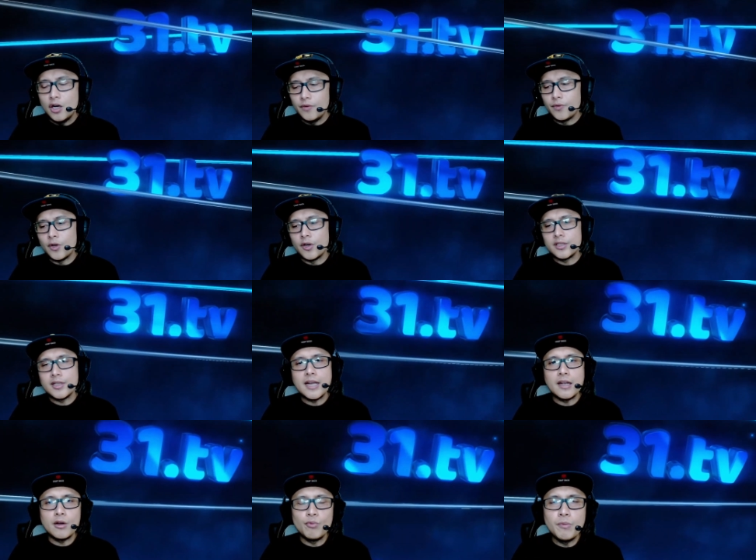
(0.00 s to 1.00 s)
Of course,
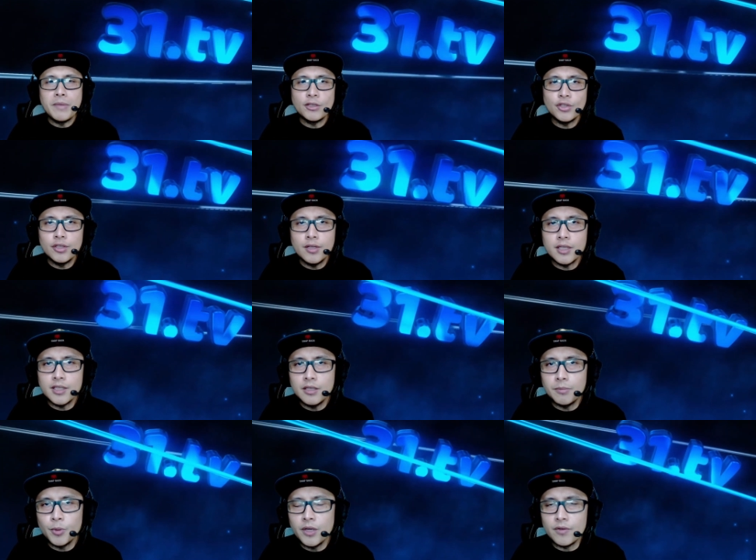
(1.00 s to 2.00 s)
like we mentioned this in
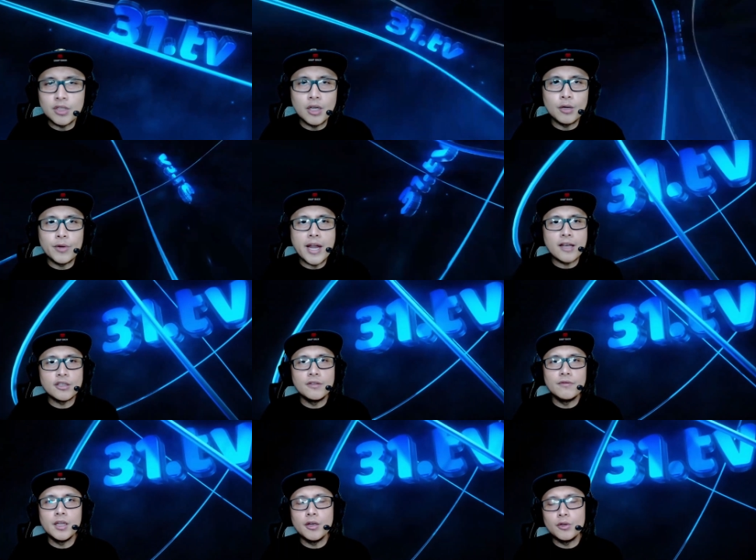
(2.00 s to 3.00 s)
the previous uh,
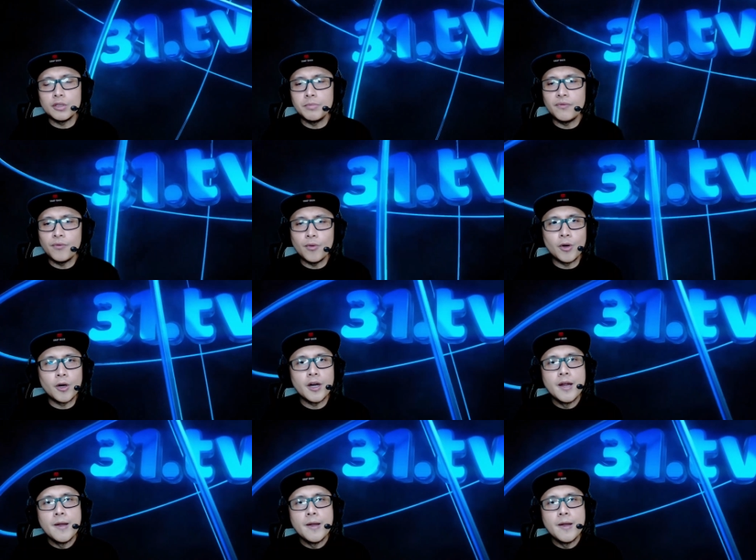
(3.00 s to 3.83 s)
reaction videos before,